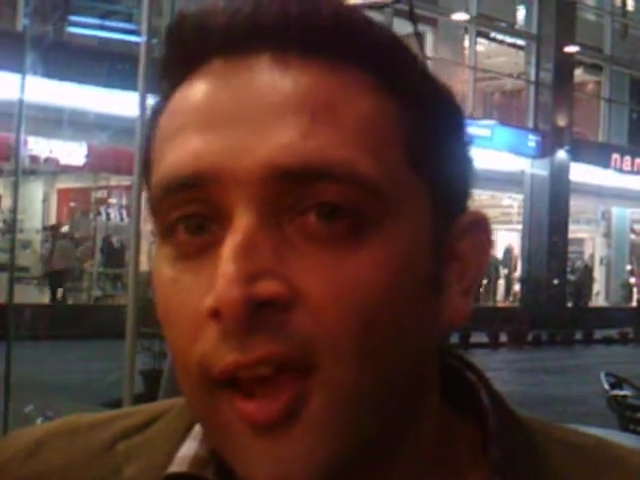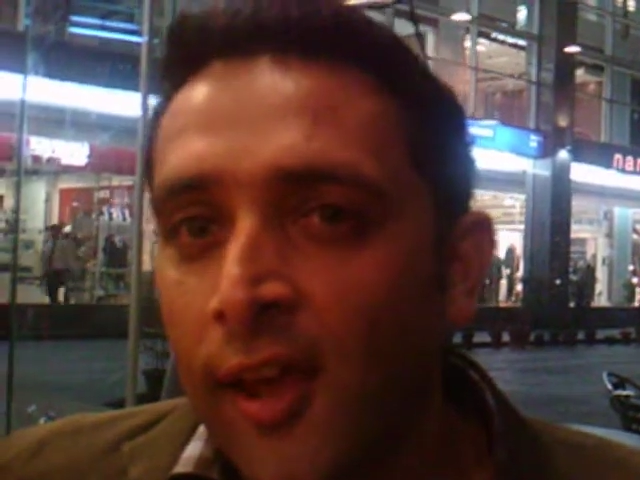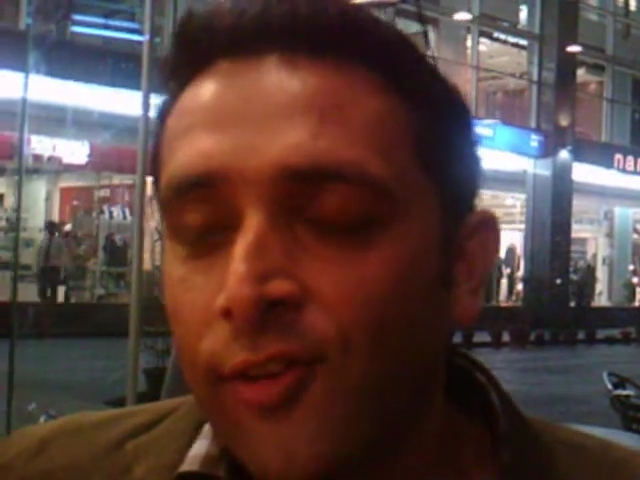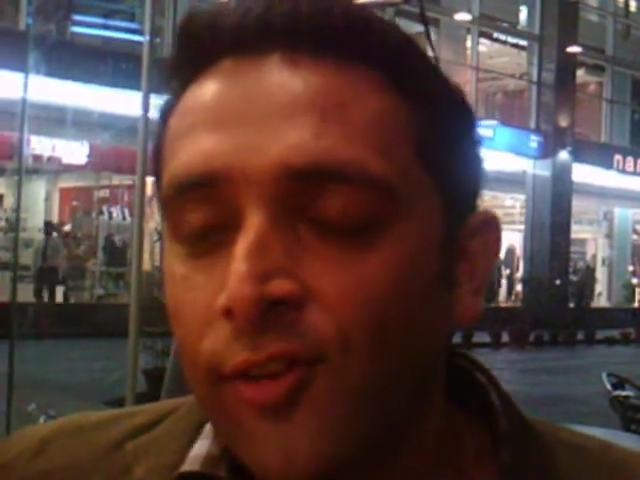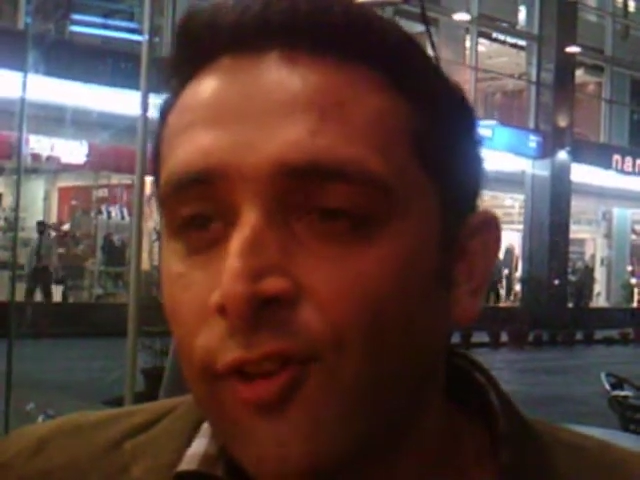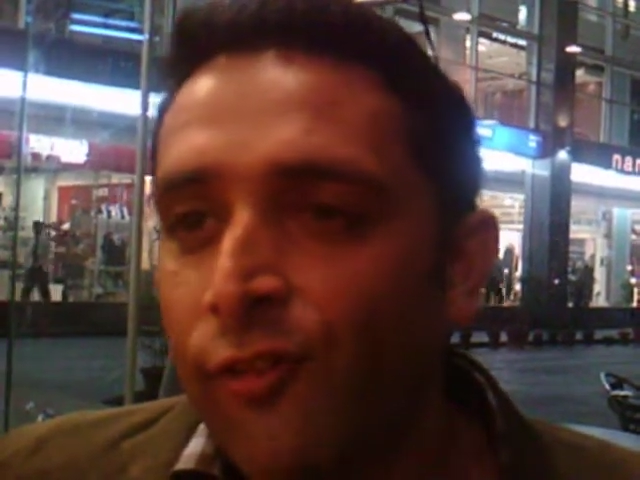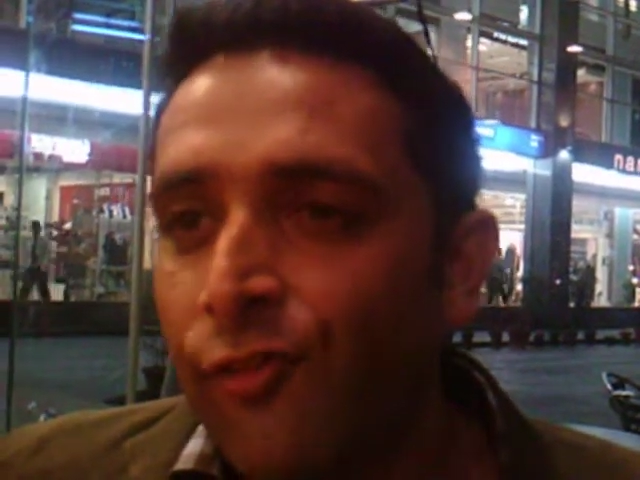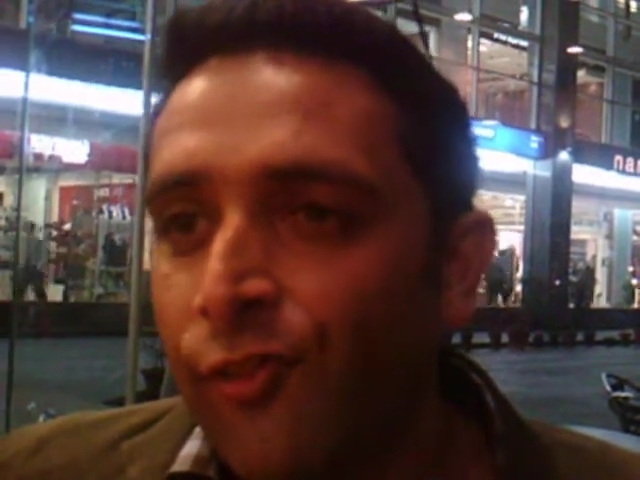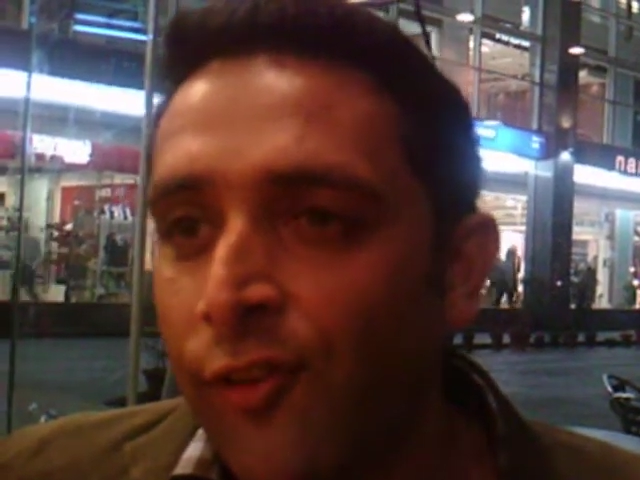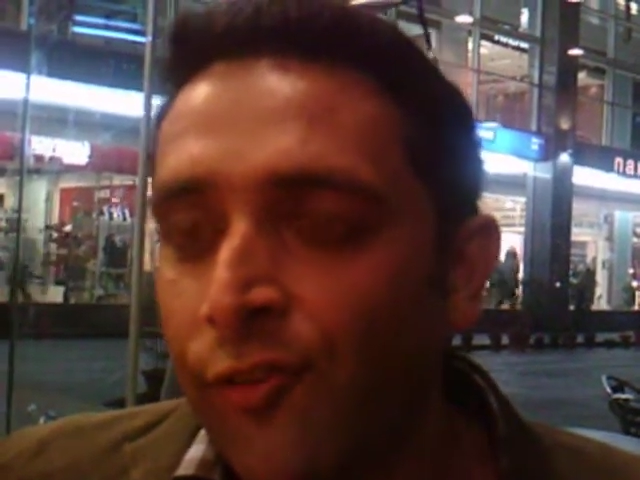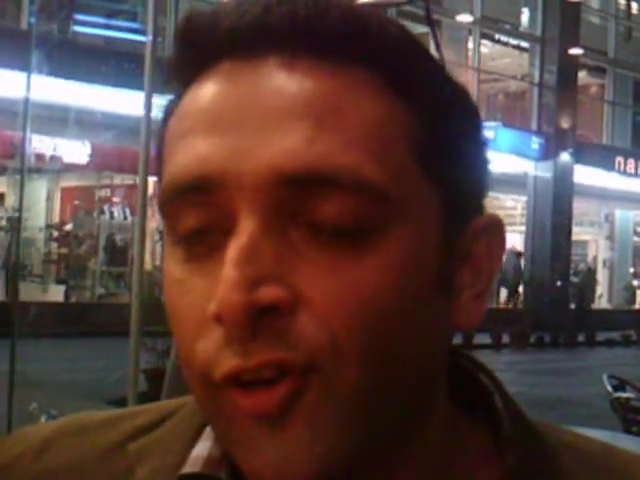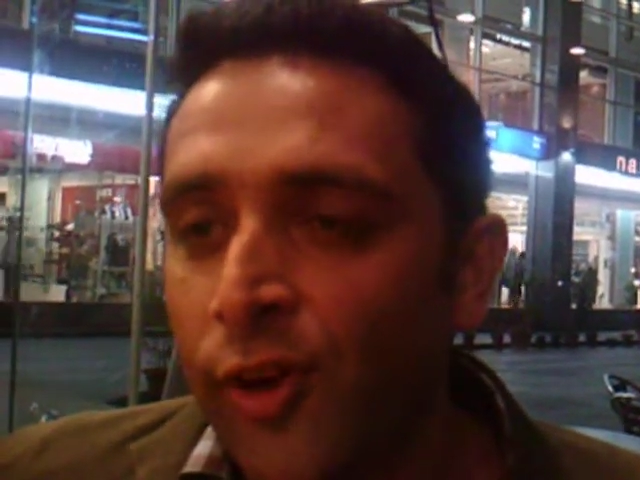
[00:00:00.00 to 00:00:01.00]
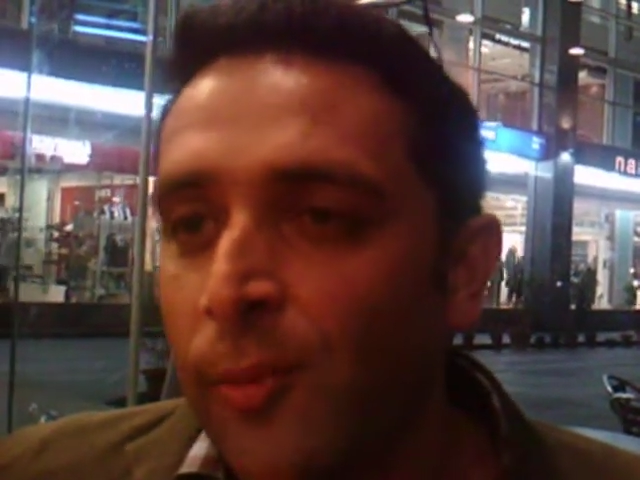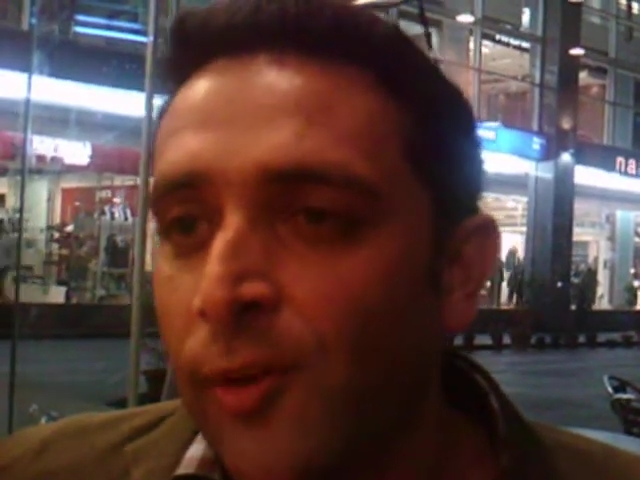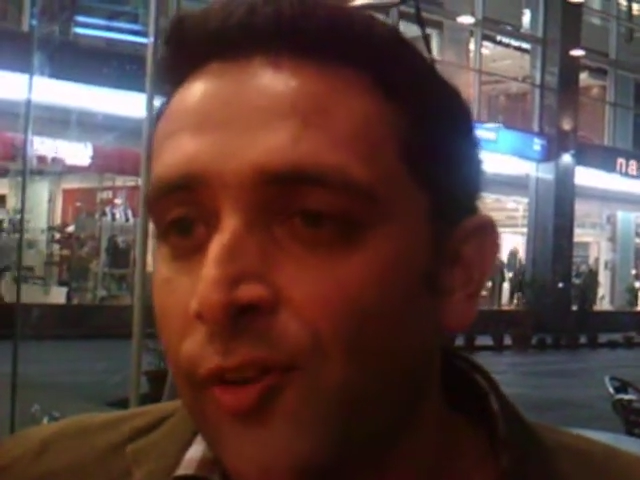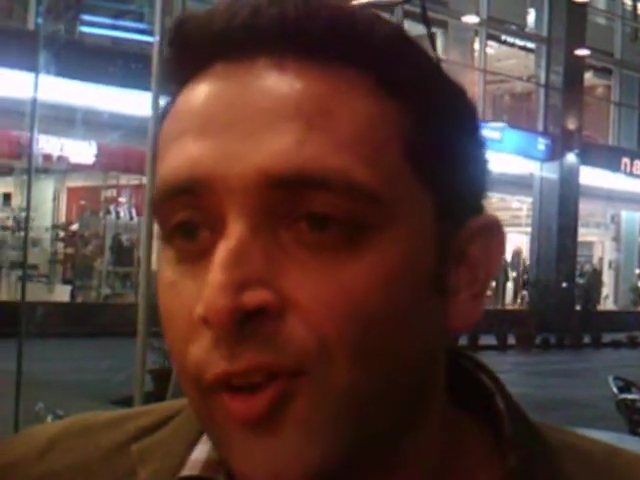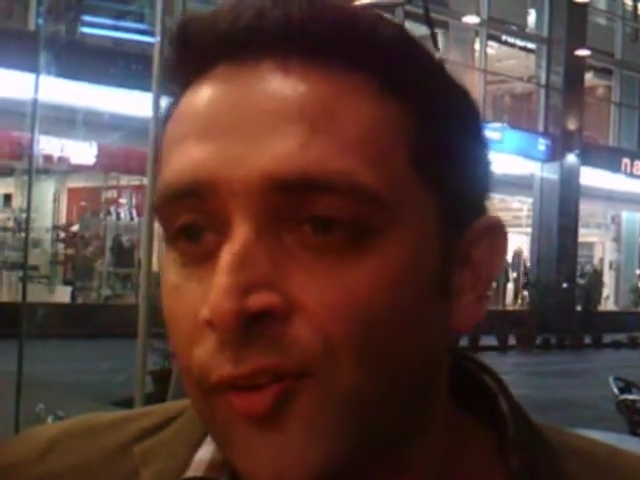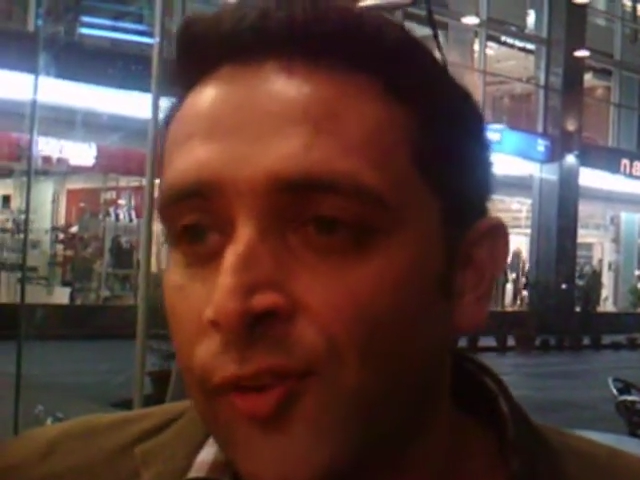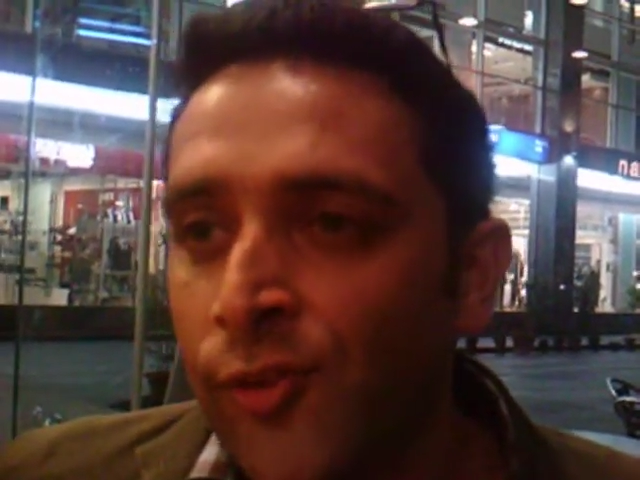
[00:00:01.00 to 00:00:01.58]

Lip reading: And so if there could be a service